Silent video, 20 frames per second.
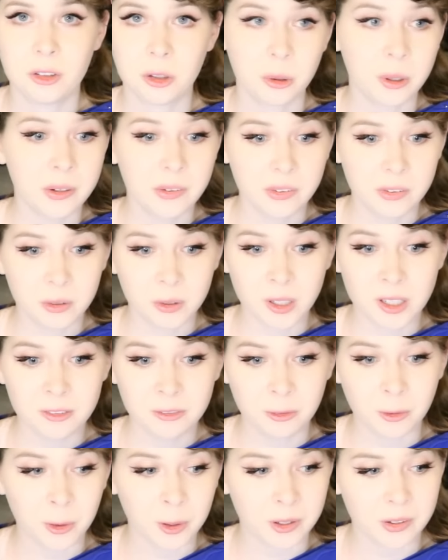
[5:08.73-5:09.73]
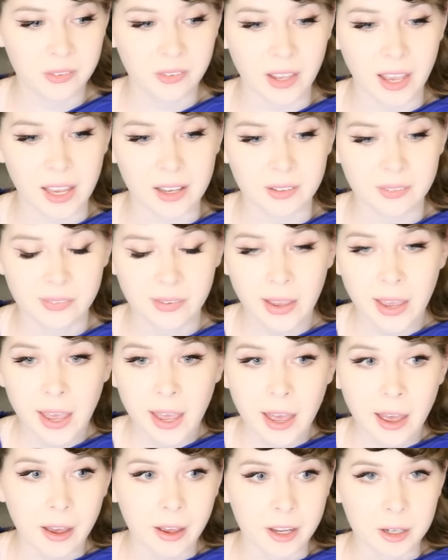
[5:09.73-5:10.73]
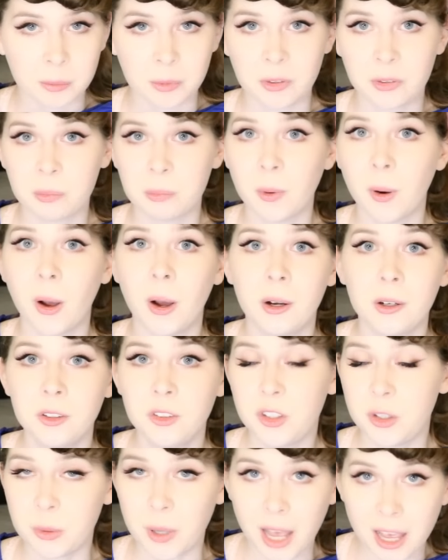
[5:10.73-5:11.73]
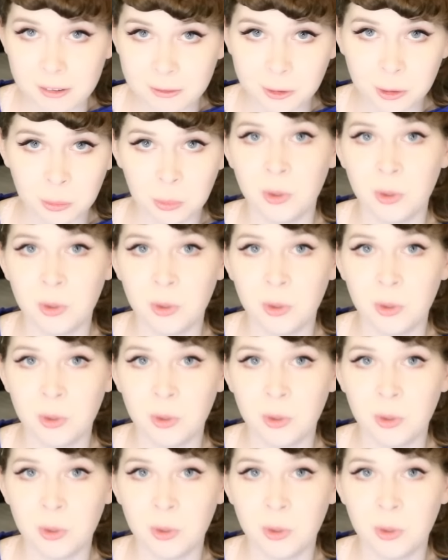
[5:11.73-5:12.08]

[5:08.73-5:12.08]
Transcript: Toy Story 4 says, I was wrong to ever